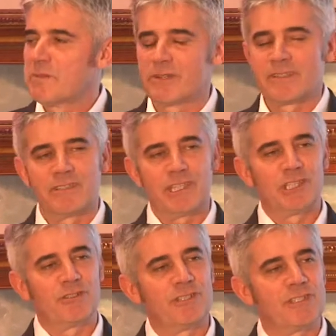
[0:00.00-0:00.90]

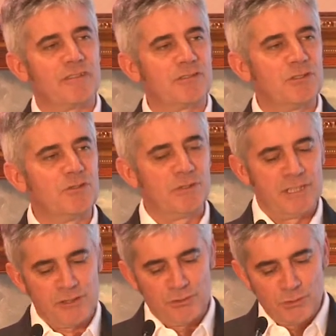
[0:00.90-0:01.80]
presentation this afternoon
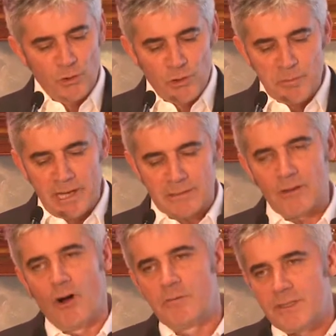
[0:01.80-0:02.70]
is to talk
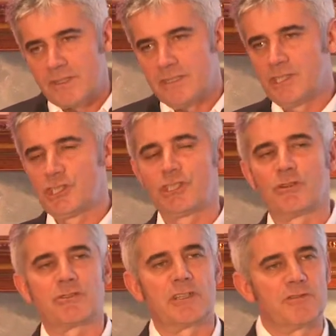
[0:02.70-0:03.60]
about, obviously,
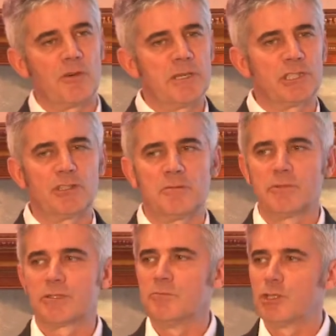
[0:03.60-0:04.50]
digital transformation,
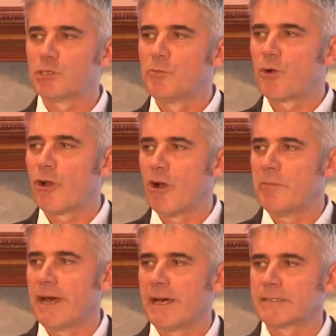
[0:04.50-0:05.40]
but much more
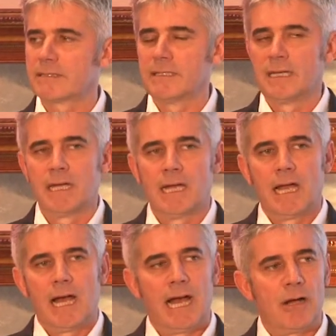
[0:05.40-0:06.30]
about
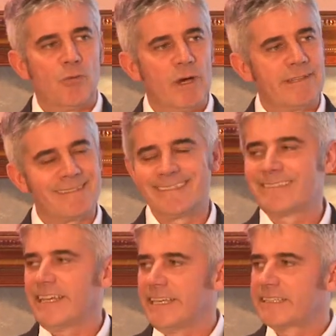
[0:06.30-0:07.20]
what does
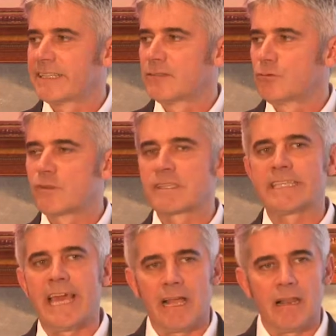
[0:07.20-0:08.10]
it take to
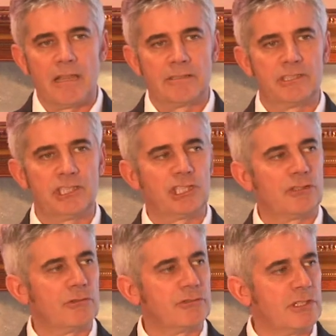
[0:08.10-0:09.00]
scale
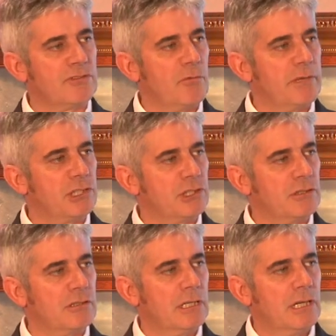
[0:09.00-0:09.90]
digital
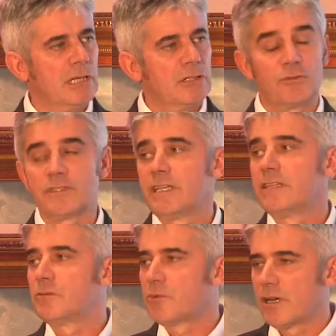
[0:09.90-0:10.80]
transformation to the
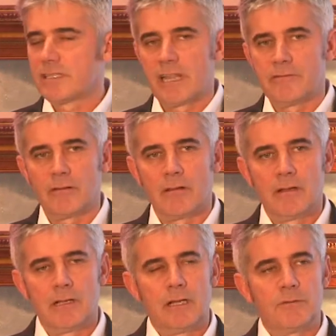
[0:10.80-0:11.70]
enterprise level.
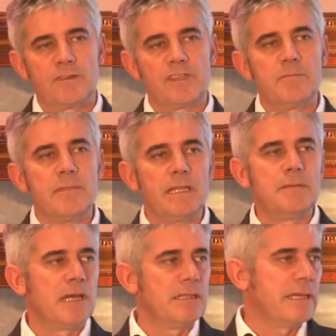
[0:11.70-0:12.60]
We've seen many,
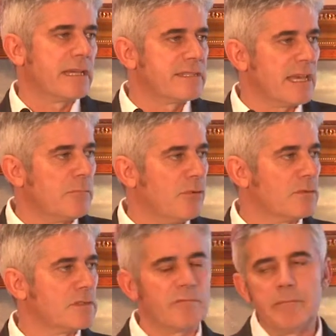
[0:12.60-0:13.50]
many
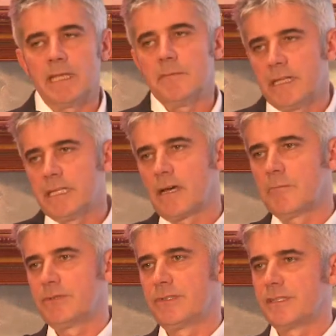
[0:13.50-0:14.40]
examples of many, many
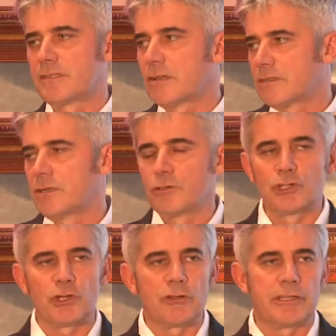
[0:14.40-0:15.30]
companies starting a
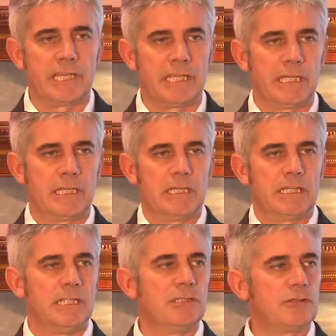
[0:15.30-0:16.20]
journey
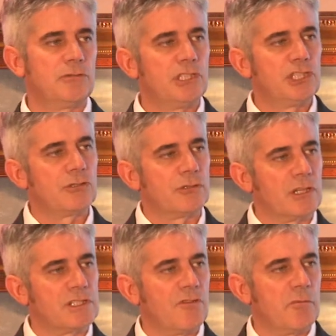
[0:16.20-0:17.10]
into digital
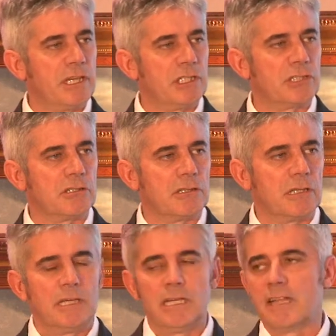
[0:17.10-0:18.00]
transformation
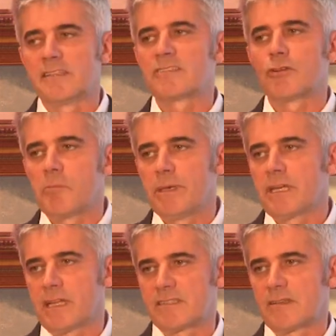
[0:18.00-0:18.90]
and
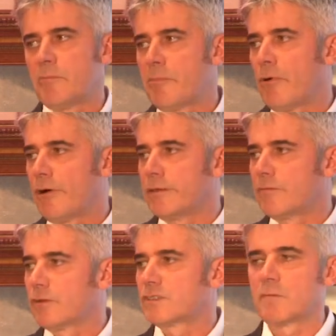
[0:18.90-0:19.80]
stopping at some point
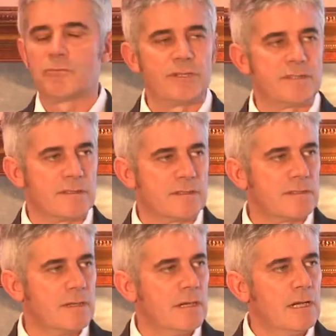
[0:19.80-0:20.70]
for some
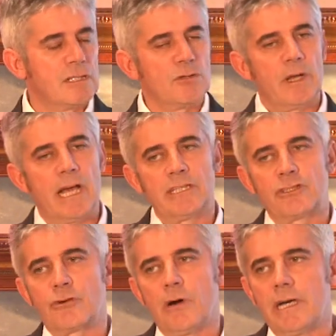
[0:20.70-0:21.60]
reasons. So what I
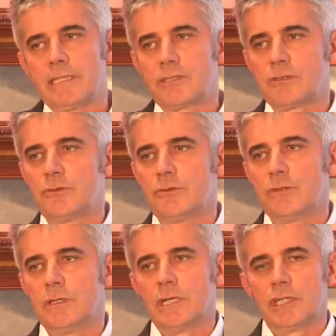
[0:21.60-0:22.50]
try
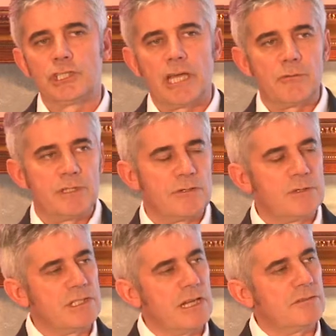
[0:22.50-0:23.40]
to share with you
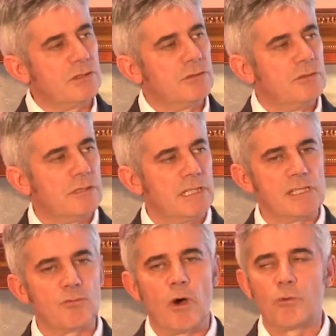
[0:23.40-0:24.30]
this afternoon
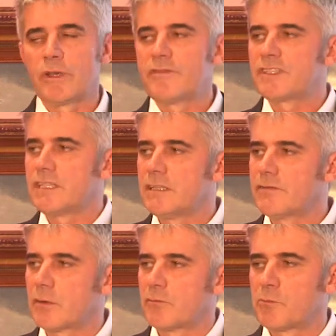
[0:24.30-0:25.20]
is what we've seen
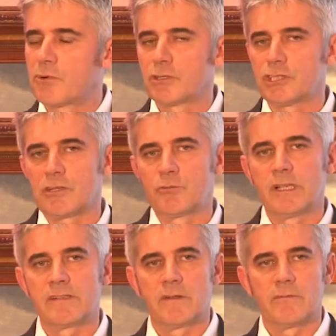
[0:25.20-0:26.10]
from the project
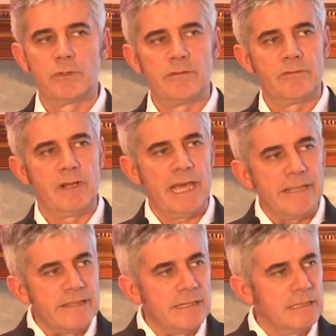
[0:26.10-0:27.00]
we've, we've
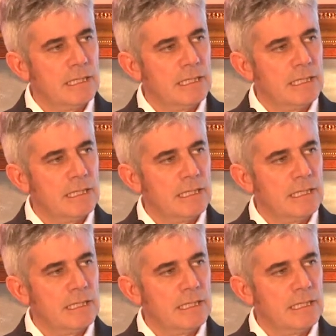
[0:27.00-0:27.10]
led